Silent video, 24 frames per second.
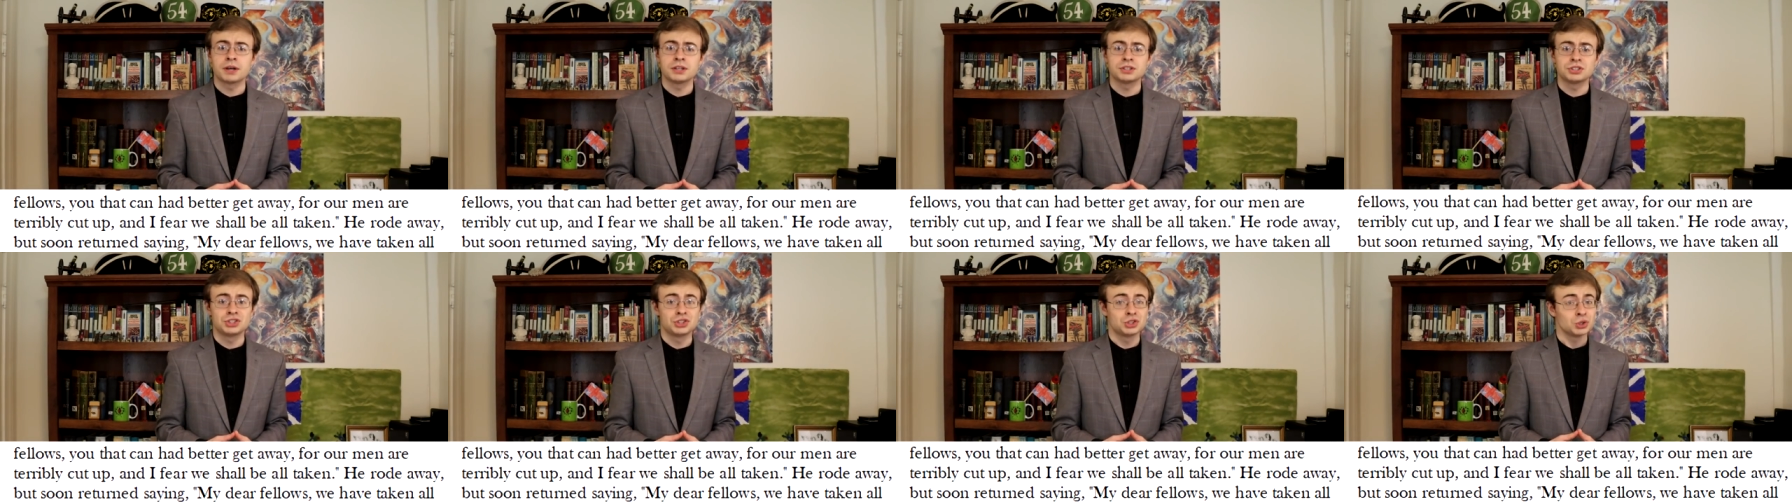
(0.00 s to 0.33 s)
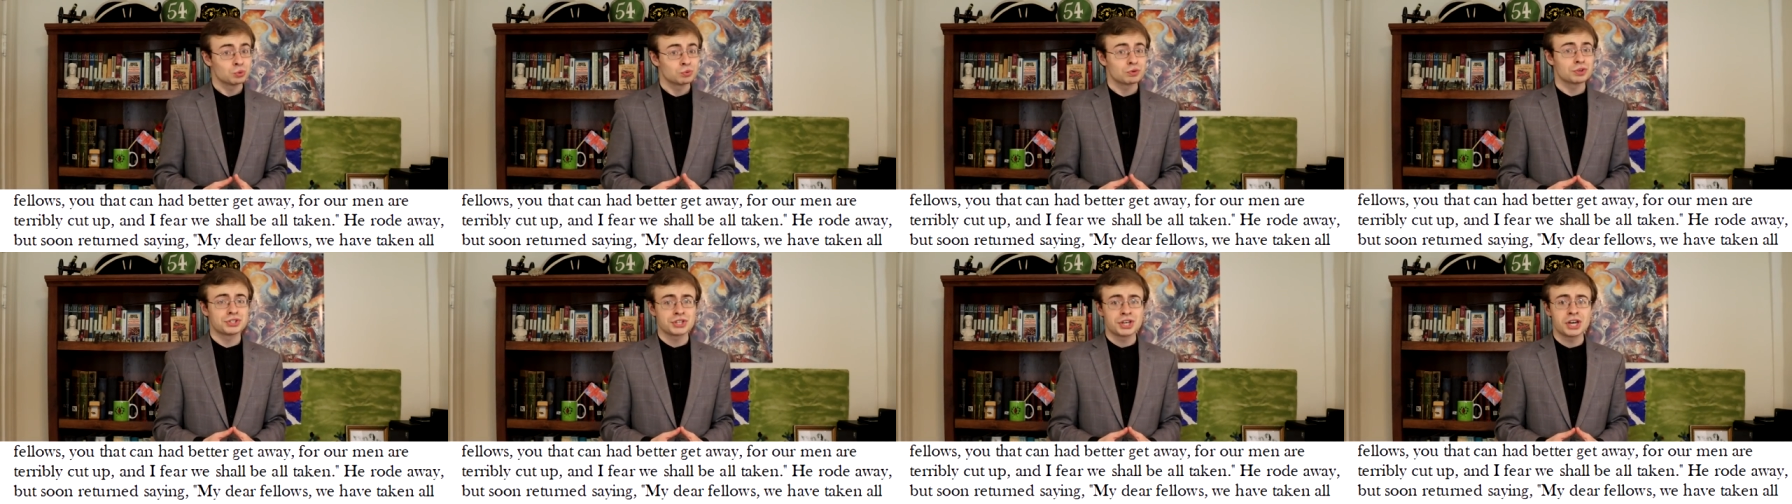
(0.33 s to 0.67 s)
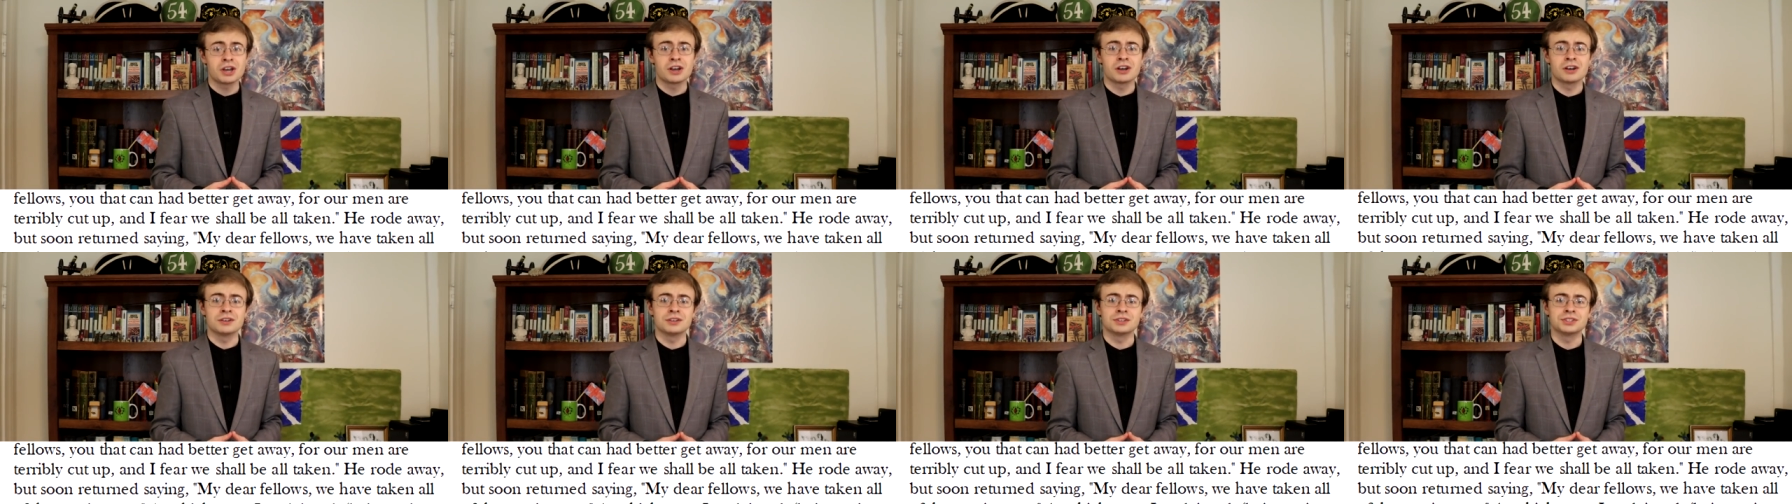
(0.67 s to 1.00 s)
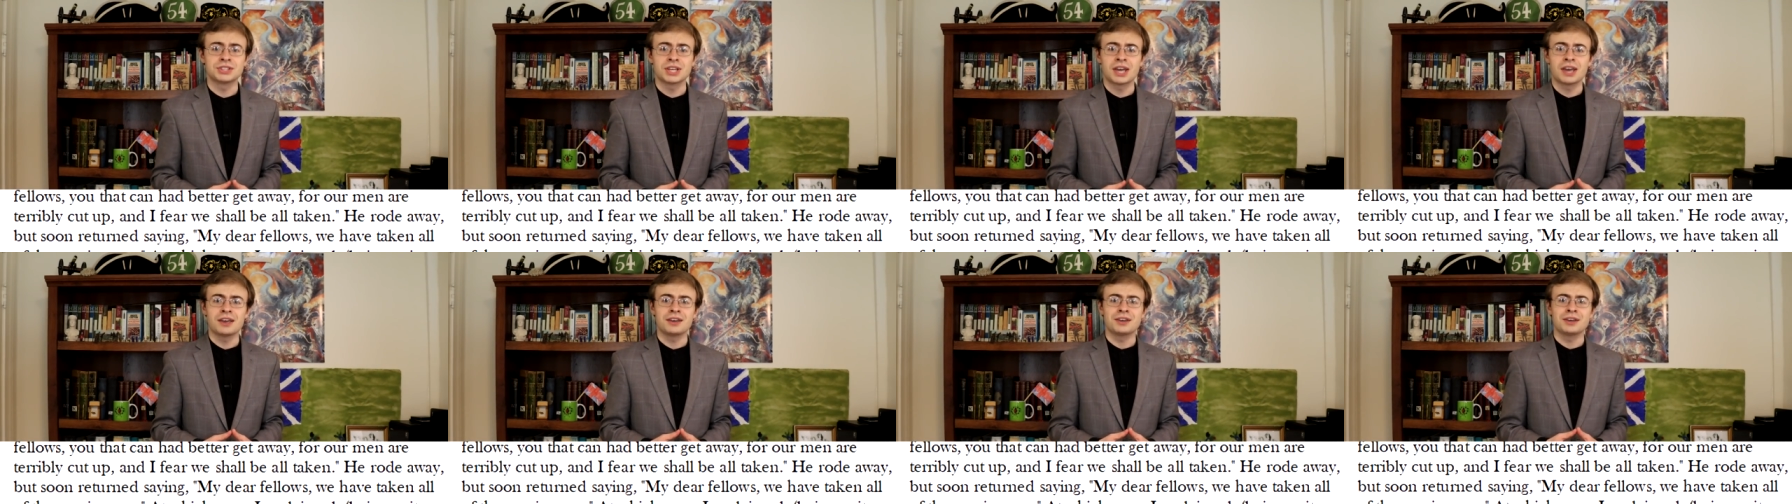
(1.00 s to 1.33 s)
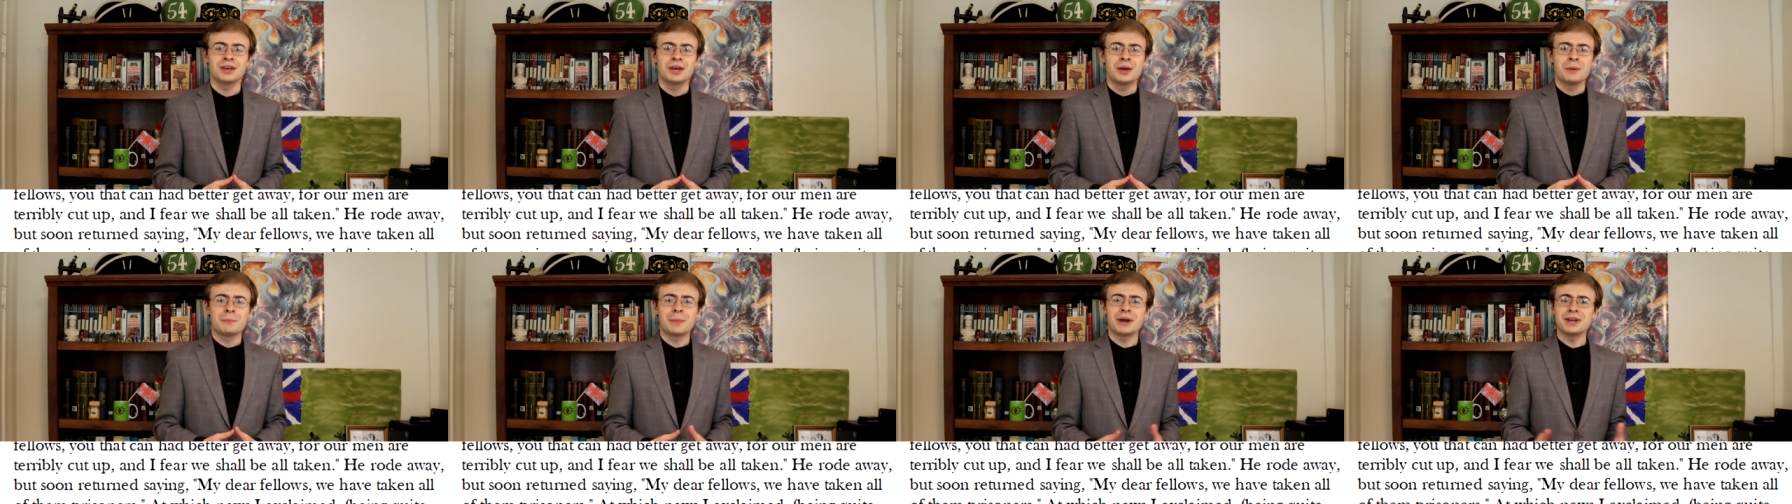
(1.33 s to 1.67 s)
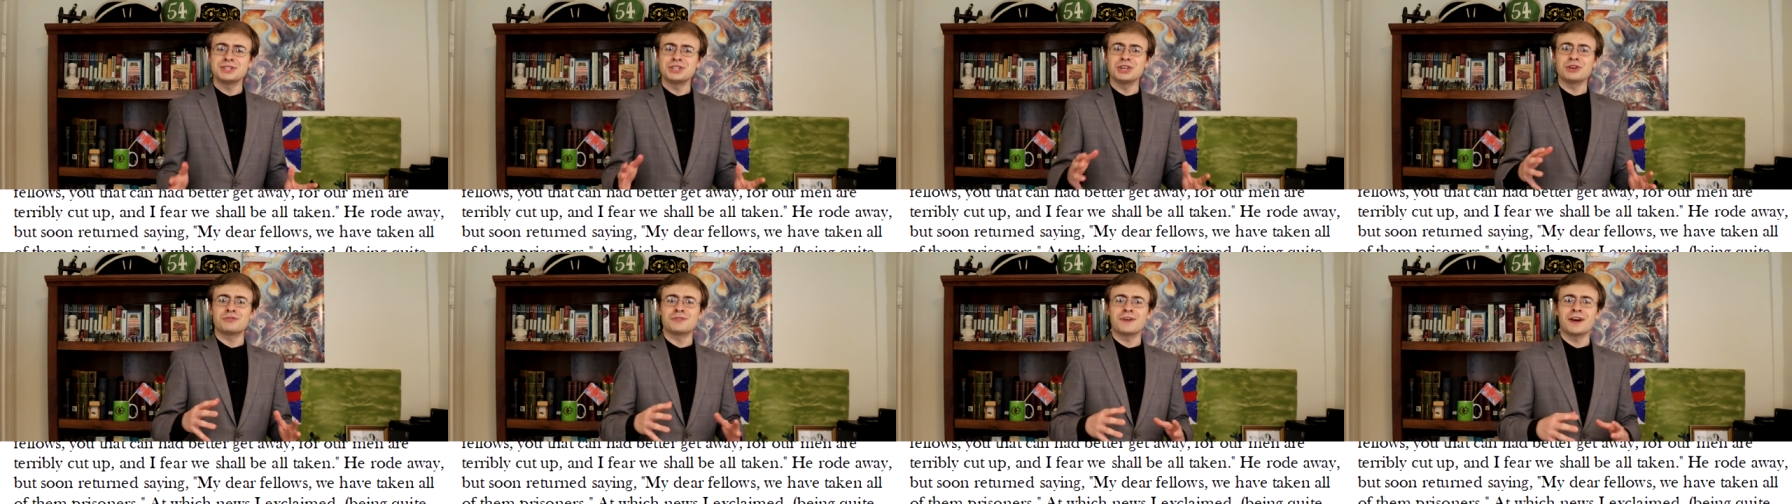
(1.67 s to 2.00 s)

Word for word: but soon returned, saying, My dear